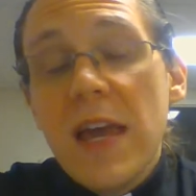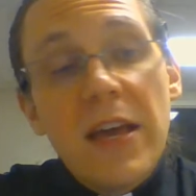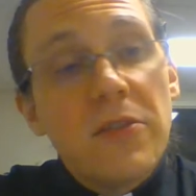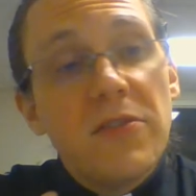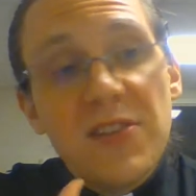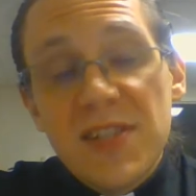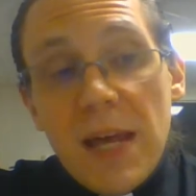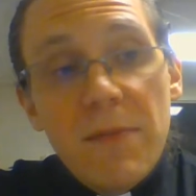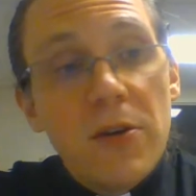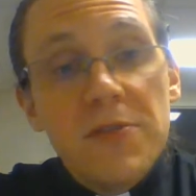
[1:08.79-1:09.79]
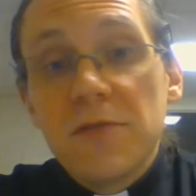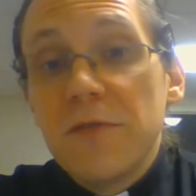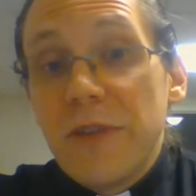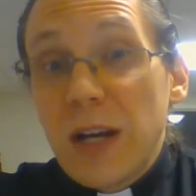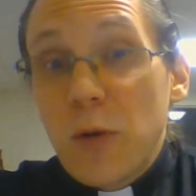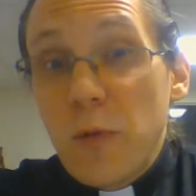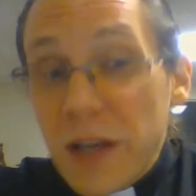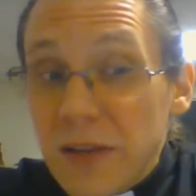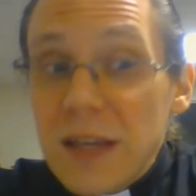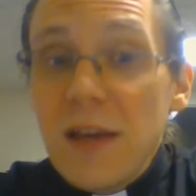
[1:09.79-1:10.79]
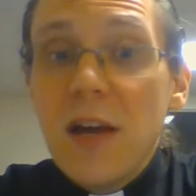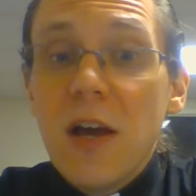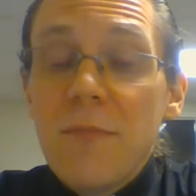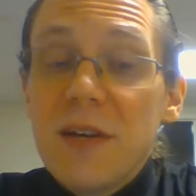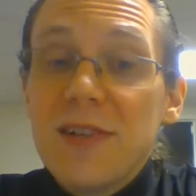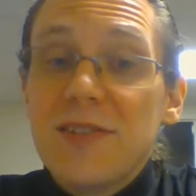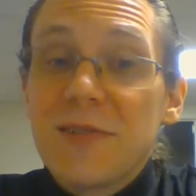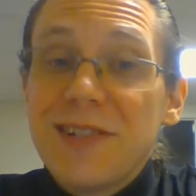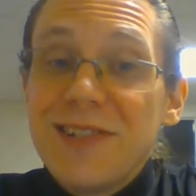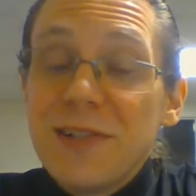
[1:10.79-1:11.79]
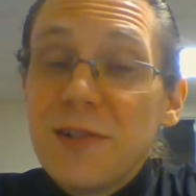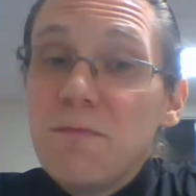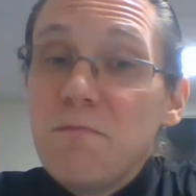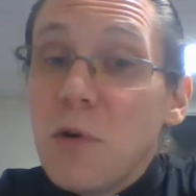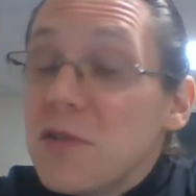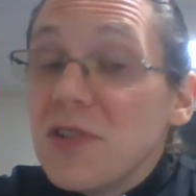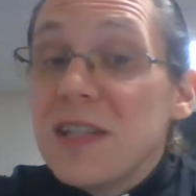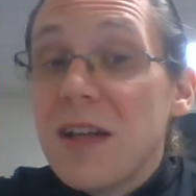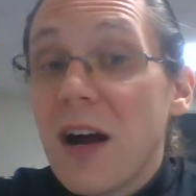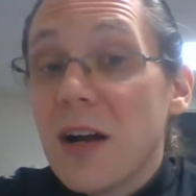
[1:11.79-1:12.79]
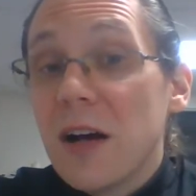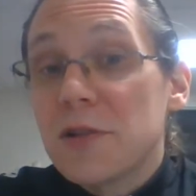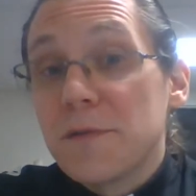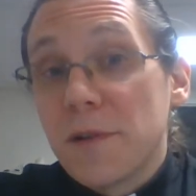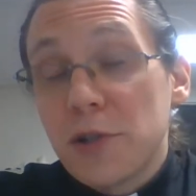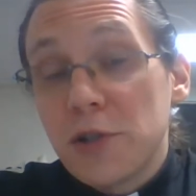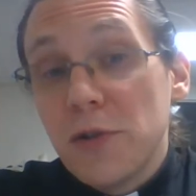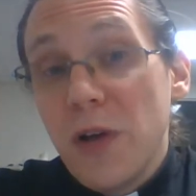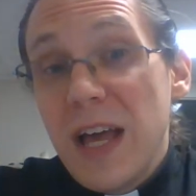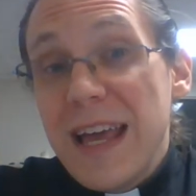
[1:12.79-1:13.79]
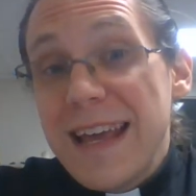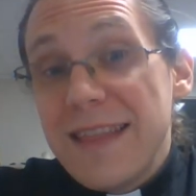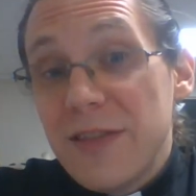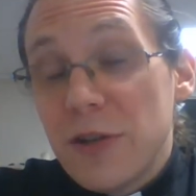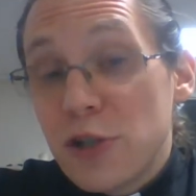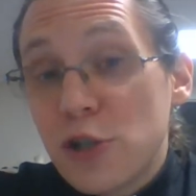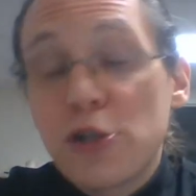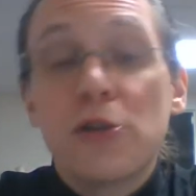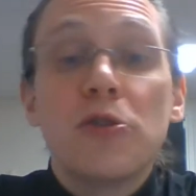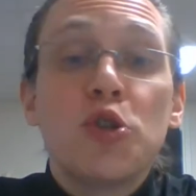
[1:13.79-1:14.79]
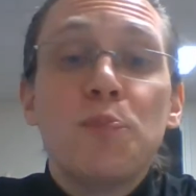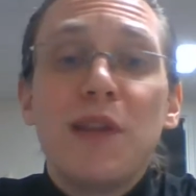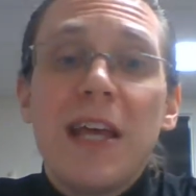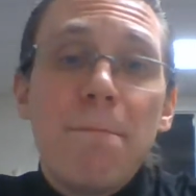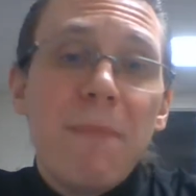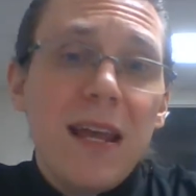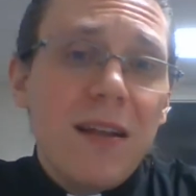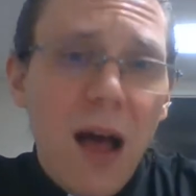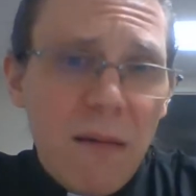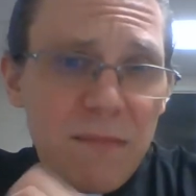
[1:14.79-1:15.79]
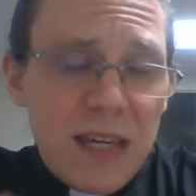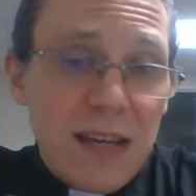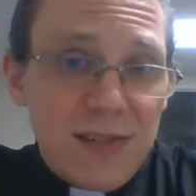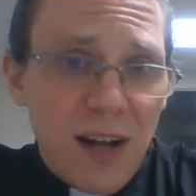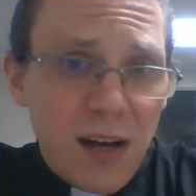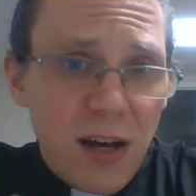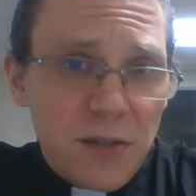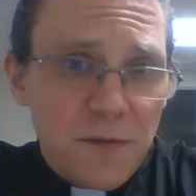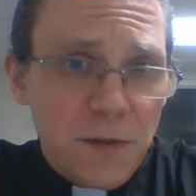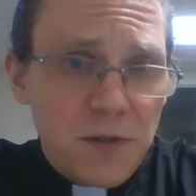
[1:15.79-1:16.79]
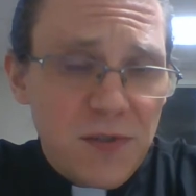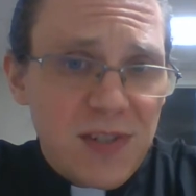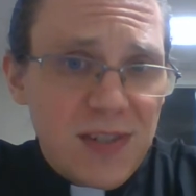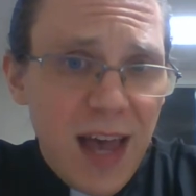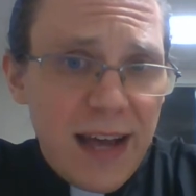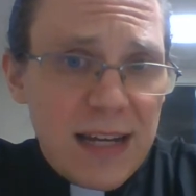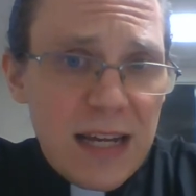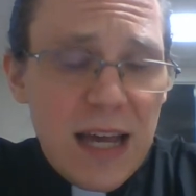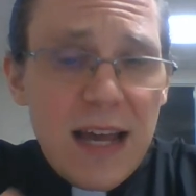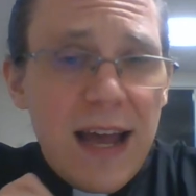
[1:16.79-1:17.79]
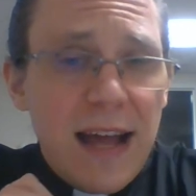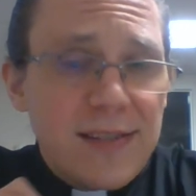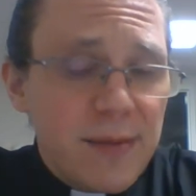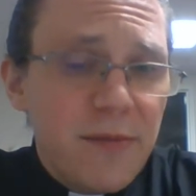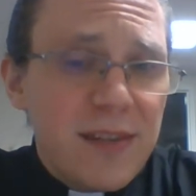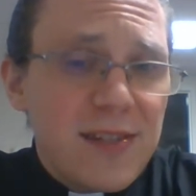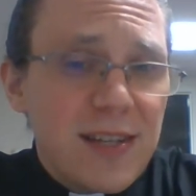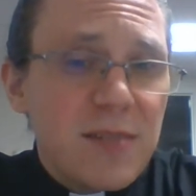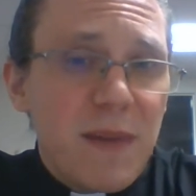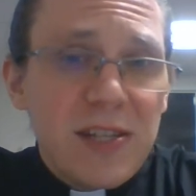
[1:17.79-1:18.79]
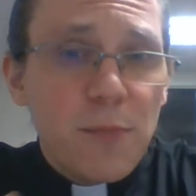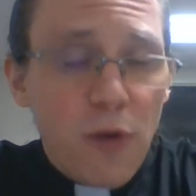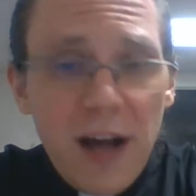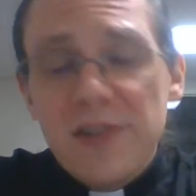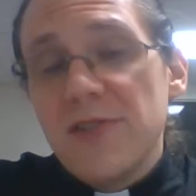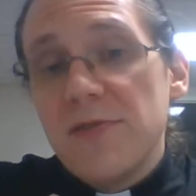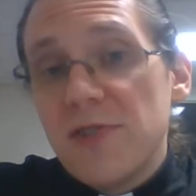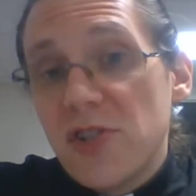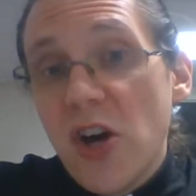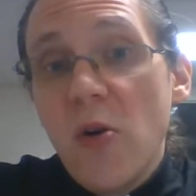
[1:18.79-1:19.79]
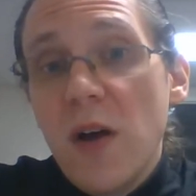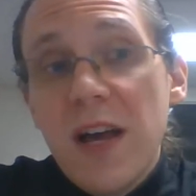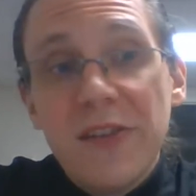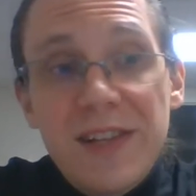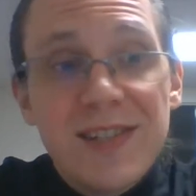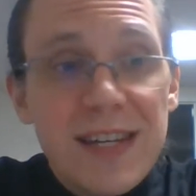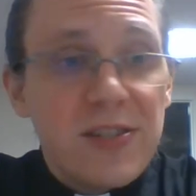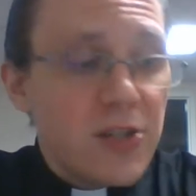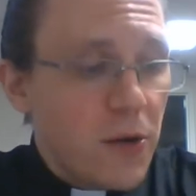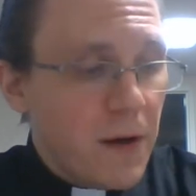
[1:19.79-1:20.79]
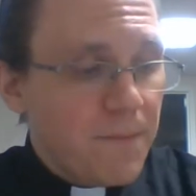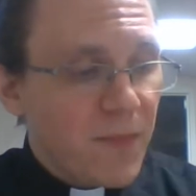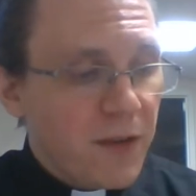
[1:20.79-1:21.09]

The statement goes through very quickly because they're considered mostly non-controversial in the church, but they may not be as non-controversial in society. And some of these things may surprise you. So let's get to it.